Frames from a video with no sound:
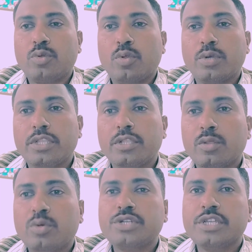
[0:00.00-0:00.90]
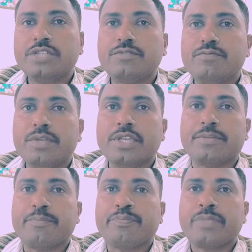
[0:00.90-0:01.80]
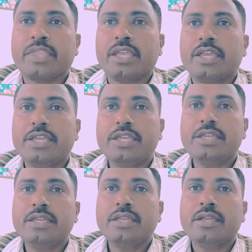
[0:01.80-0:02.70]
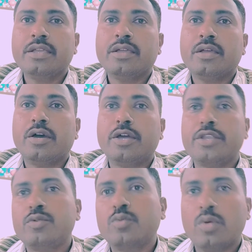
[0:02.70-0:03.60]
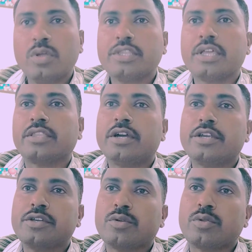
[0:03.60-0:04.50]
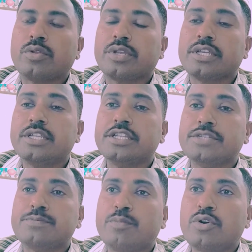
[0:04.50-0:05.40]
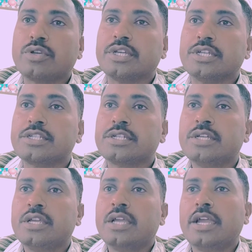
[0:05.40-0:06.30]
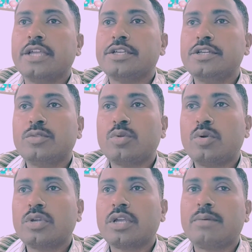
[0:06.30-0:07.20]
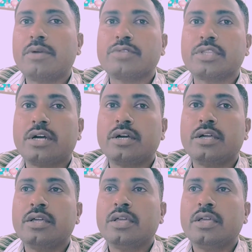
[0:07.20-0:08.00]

lost his way, he recalled the 30 kroner in his pocket, and he thought about the